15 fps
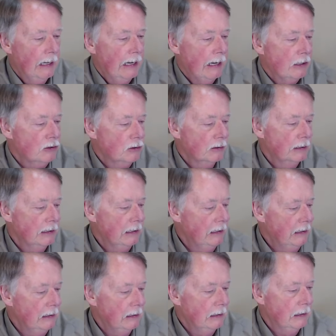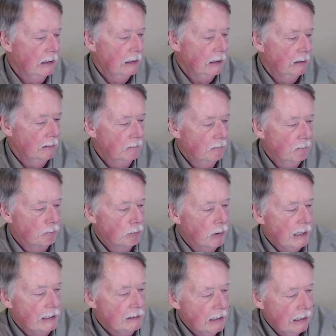actually um,
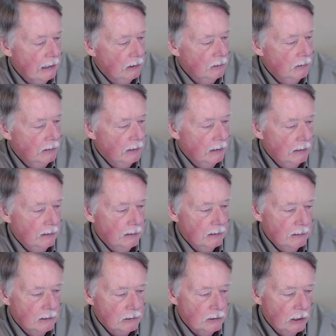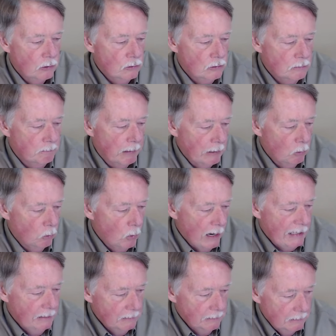breaks down the stones by
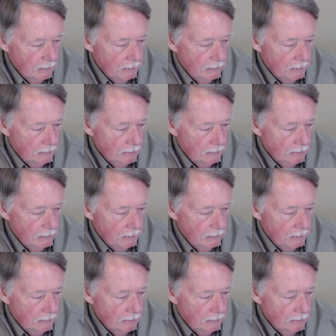weight